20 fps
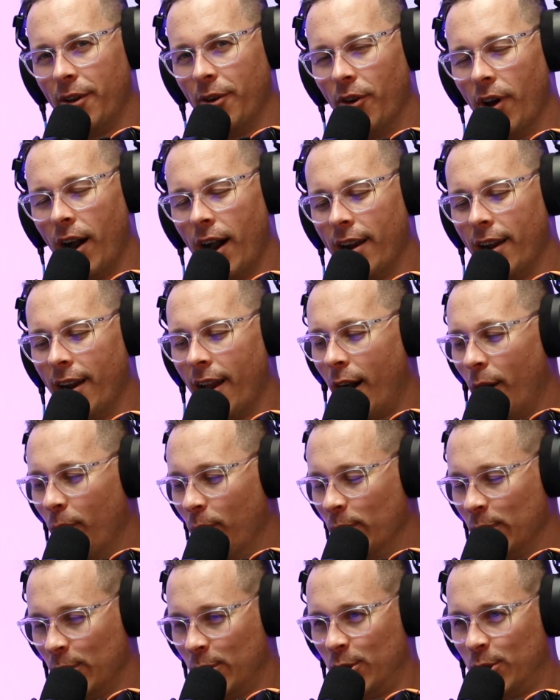Ryan and I
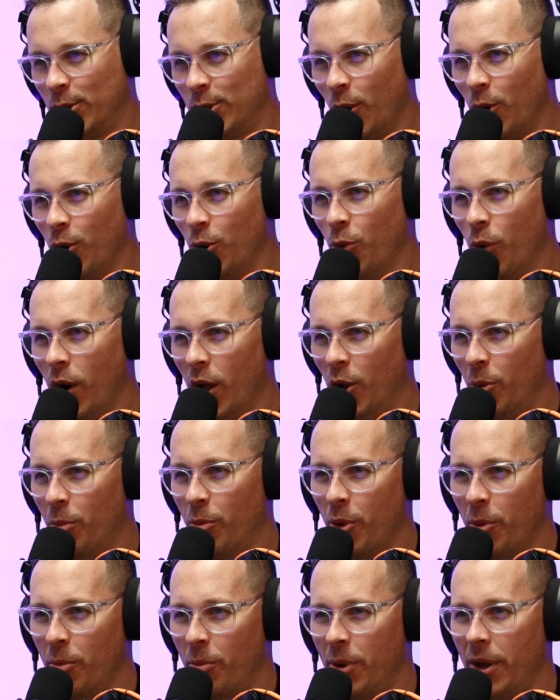were so well
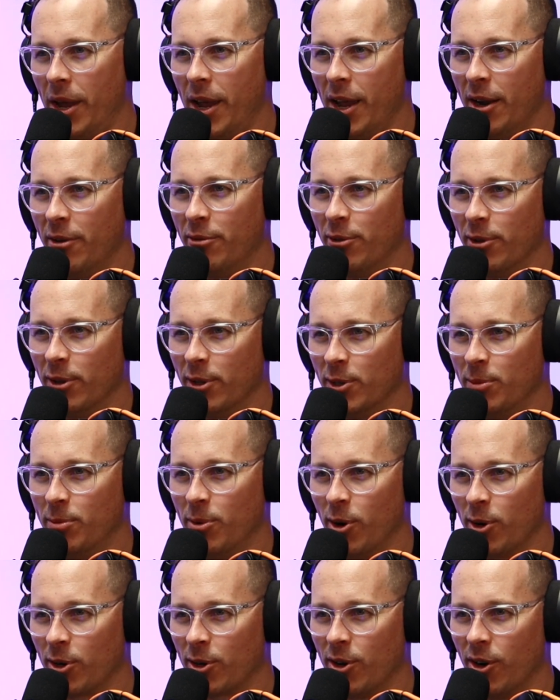prepared for this
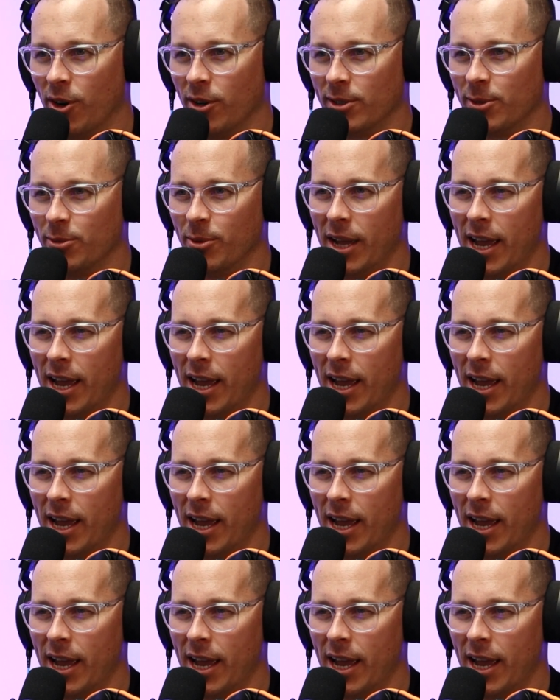podcast.